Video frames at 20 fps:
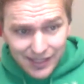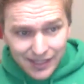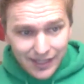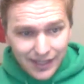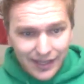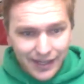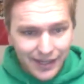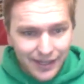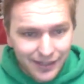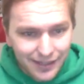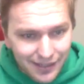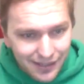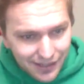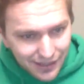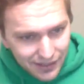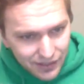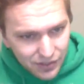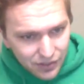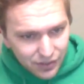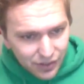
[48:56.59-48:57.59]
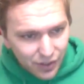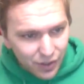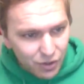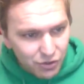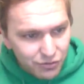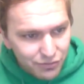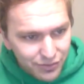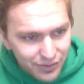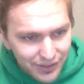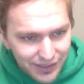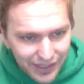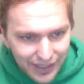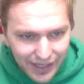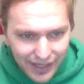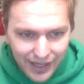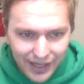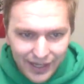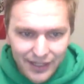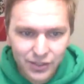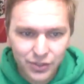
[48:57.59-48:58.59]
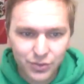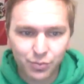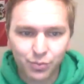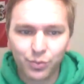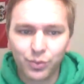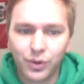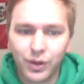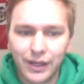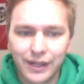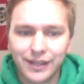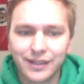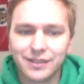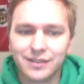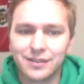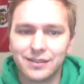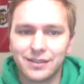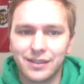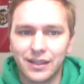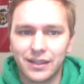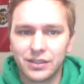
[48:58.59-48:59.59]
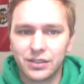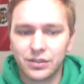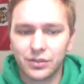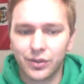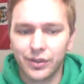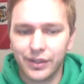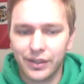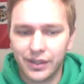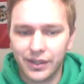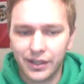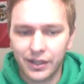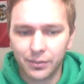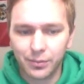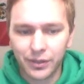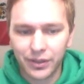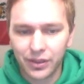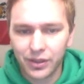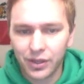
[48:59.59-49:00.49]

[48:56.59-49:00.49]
and he only has 1 assist on the year. But